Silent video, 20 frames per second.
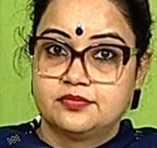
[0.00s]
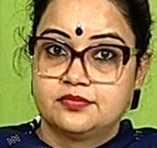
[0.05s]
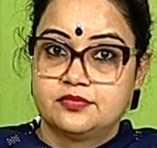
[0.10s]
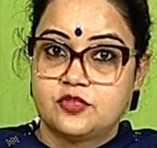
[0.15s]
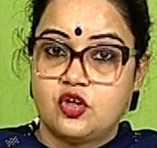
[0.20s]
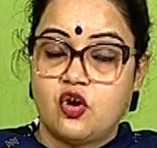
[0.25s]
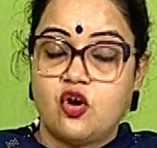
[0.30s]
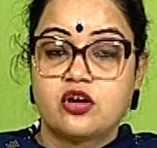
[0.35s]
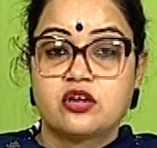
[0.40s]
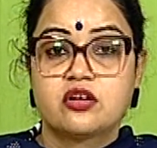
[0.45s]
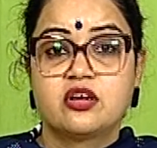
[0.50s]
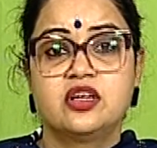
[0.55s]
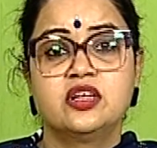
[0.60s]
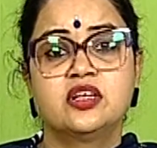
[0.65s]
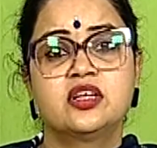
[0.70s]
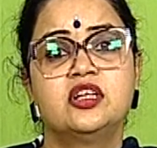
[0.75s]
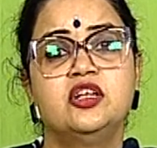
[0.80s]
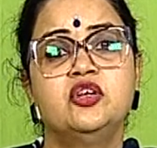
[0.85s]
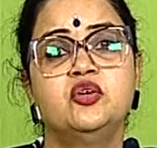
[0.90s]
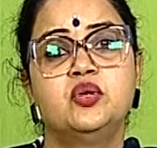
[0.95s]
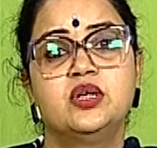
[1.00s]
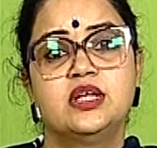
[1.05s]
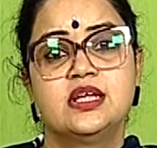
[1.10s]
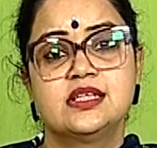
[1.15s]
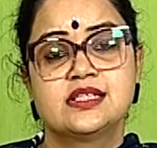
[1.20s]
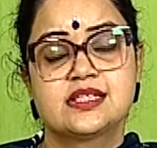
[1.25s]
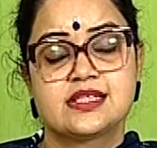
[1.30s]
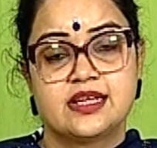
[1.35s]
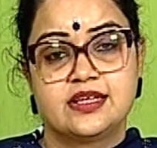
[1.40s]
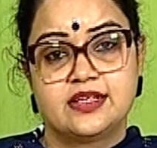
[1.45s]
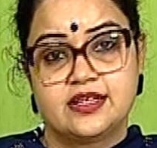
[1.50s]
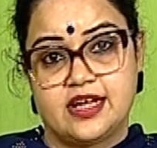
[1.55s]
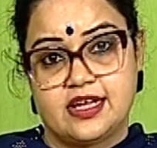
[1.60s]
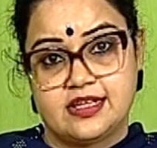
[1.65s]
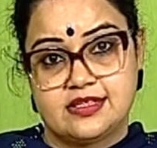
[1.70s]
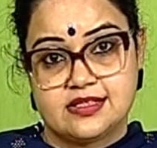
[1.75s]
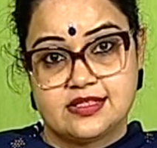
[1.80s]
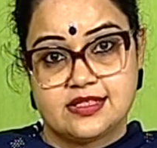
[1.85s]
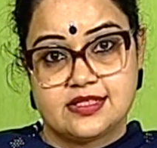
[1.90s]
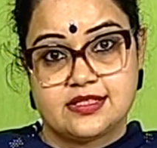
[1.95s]
or concluding
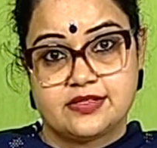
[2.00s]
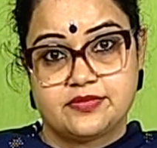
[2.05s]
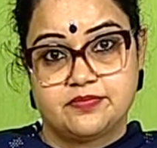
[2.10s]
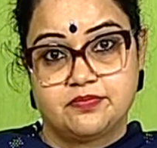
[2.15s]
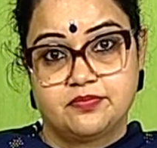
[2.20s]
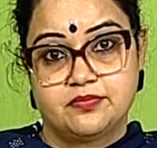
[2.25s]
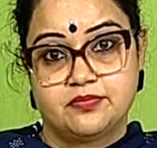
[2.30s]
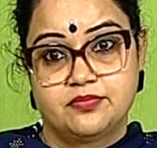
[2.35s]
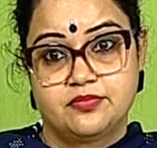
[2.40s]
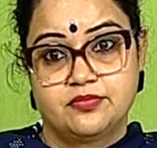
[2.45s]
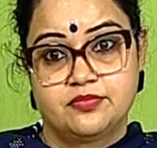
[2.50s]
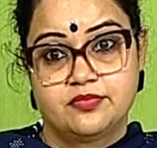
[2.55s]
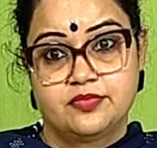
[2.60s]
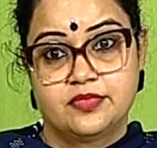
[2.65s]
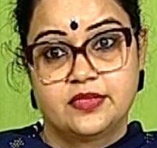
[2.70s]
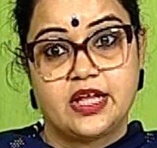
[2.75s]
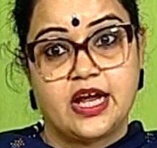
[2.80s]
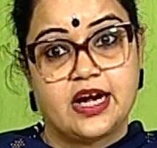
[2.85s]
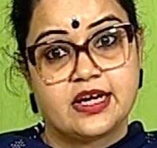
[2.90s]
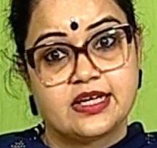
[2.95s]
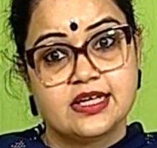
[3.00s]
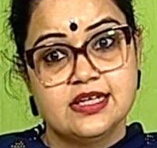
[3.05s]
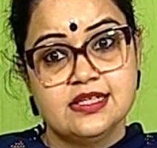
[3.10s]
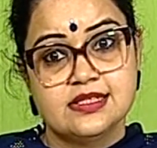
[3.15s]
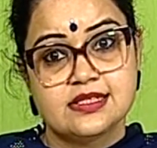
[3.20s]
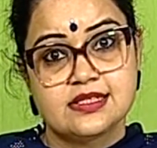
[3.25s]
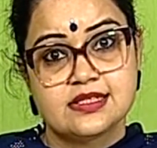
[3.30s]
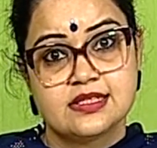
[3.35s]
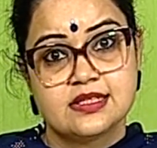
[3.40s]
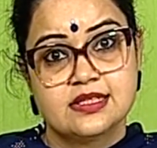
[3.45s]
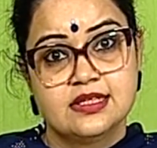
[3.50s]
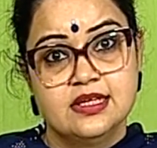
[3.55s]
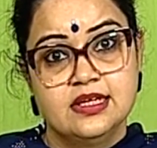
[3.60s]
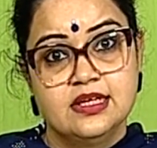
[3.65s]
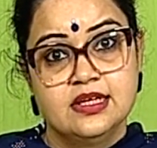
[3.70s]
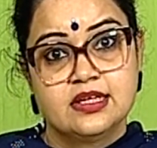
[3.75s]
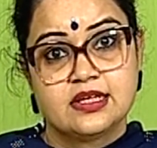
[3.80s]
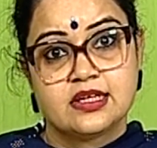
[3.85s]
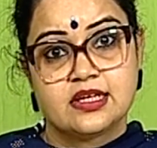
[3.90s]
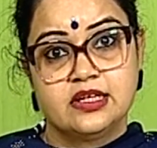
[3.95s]
sentence, that is
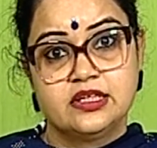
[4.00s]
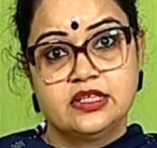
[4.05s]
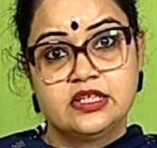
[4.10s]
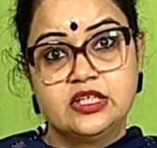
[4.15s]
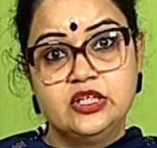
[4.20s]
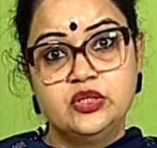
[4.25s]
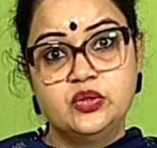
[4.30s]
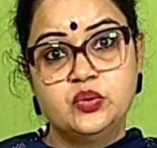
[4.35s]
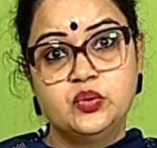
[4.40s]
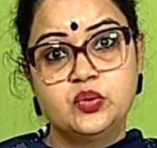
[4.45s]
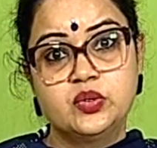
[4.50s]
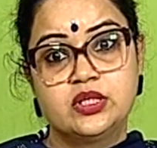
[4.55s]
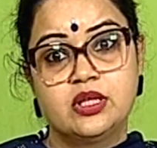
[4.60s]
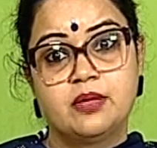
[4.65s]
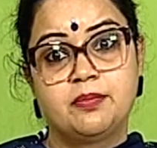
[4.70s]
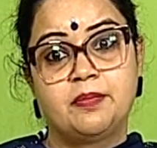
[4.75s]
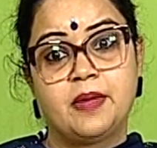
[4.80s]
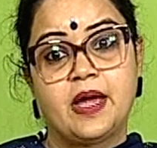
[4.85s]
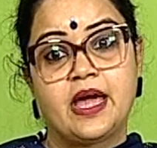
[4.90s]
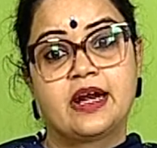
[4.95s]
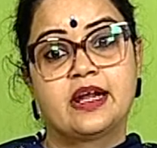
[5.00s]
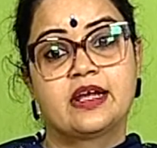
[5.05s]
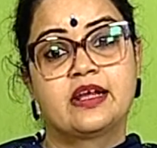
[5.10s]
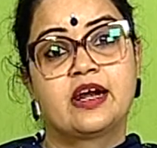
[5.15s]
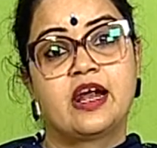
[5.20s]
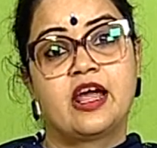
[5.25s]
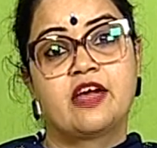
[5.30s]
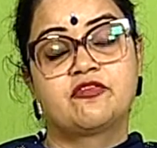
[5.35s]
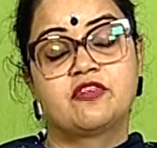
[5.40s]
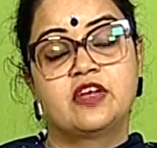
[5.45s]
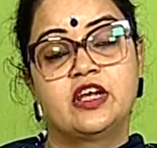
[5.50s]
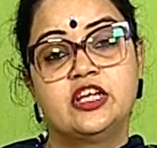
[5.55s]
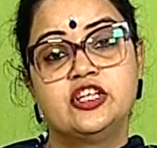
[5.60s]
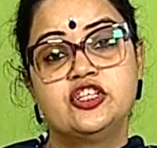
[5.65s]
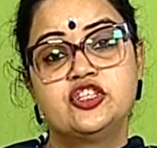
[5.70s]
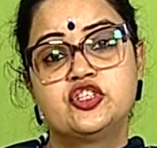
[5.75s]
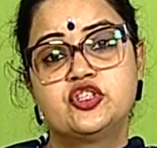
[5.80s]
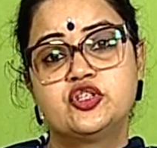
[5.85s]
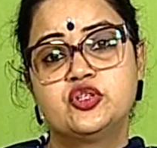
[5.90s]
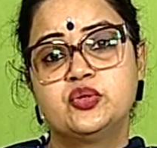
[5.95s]
conclude the paragraph in
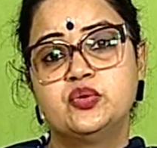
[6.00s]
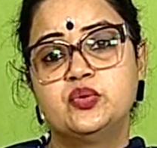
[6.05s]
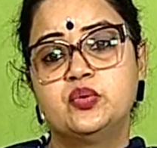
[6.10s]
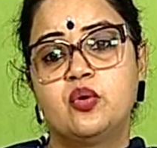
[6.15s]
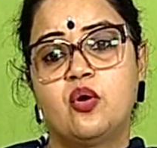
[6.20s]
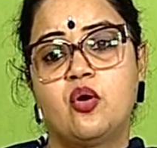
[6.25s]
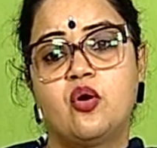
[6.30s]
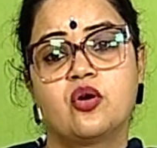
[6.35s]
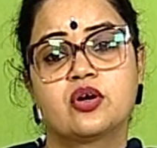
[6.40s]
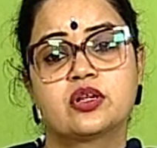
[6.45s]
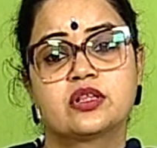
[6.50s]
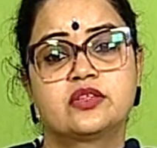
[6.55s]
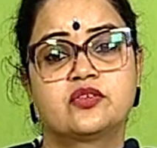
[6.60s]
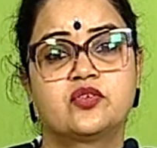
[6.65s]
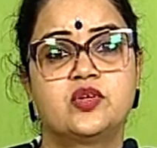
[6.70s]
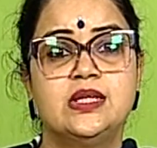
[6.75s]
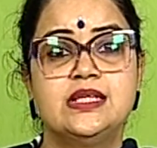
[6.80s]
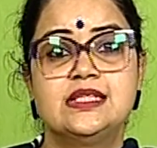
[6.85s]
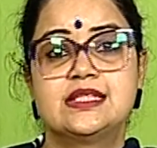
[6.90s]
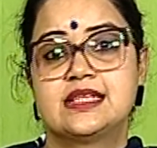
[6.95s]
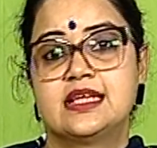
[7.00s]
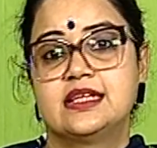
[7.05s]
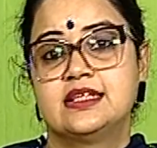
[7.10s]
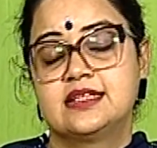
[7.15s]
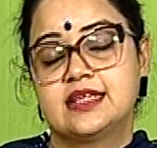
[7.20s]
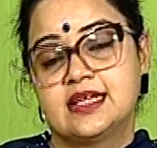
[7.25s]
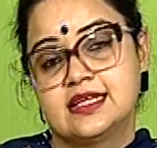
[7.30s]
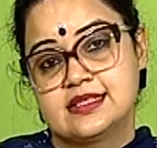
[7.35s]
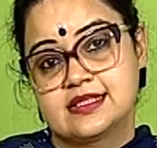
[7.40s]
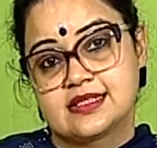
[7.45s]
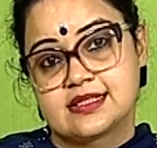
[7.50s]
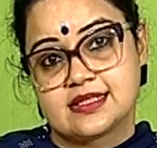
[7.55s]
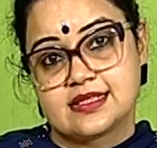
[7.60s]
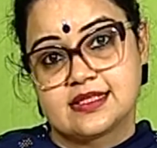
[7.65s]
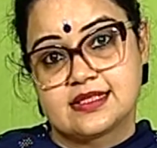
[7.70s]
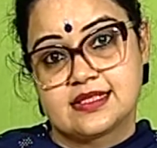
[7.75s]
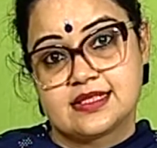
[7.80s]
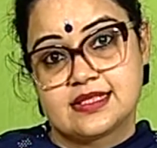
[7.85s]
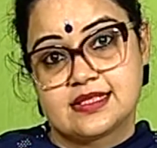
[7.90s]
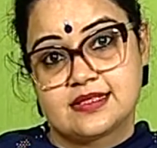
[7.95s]
2 or 3
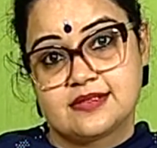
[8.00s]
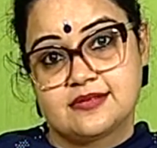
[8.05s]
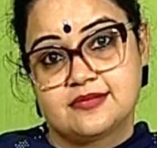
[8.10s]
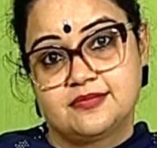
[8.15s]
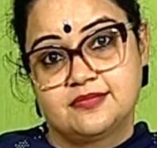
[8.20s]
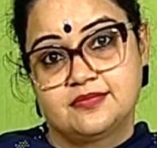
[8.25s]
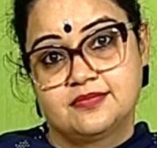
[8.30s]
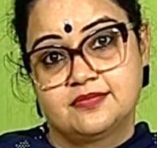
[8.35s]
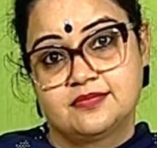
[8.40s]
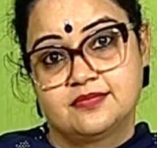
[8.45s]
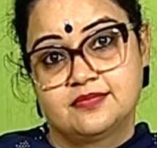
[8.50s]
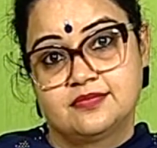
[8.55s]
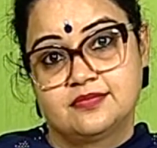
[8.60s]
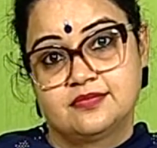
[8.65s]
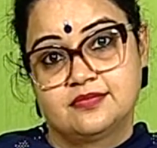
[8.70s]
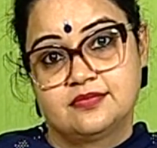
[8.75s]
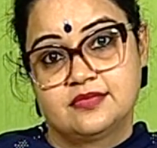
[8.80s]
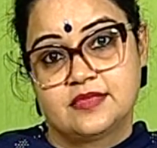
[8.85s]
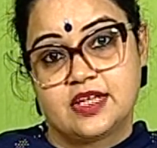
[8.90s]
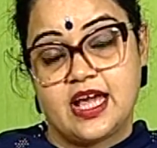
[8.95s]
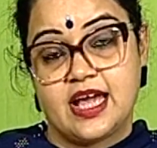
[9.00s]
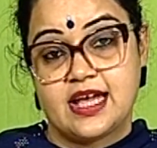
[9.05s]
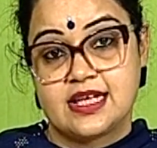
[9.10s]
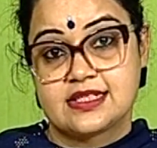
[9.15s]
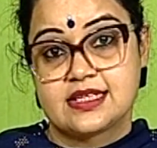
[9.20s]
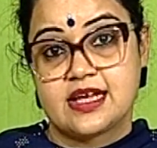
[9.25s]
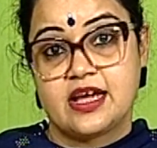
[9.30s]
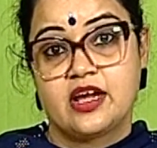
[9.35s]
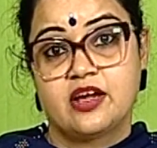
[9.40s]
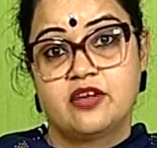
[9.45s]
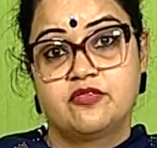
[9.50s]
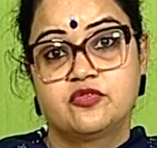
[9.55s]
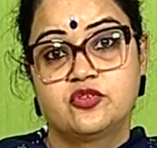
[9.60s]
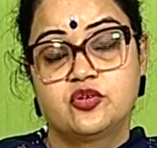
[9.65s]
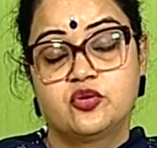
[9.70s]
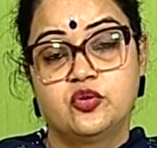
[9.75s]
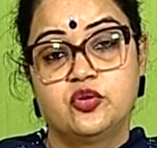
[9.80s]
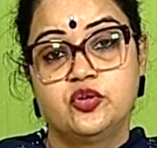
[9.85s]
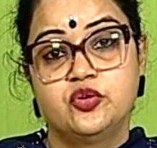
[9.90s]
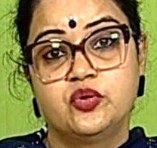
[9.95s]
sentences. As I have
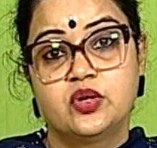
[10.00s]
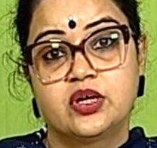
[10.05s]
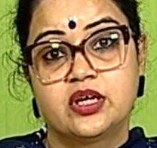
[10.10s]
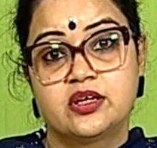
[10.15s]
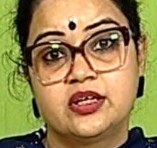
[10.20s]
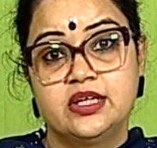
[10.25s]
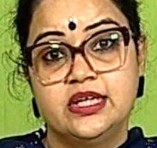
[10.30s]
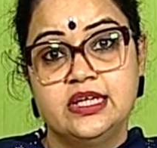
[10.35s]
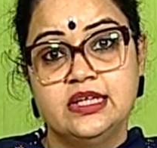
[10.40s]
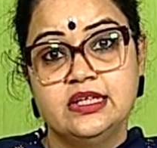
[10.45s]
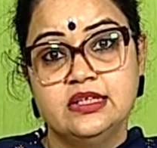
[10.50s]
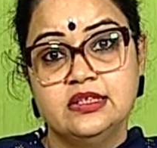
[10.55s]
told you earlier,